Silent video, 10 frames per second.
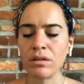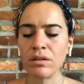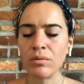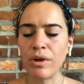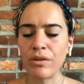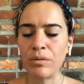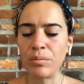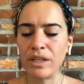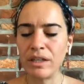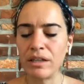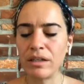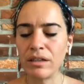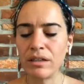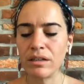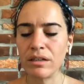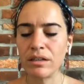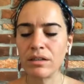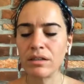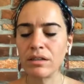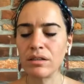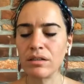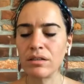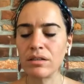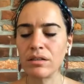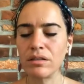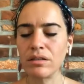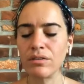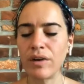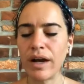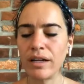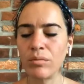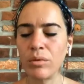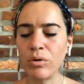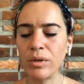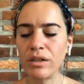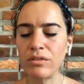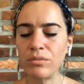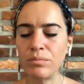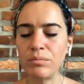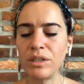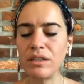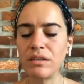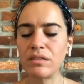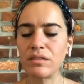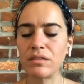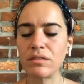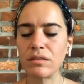Whether it be to find a moment of peace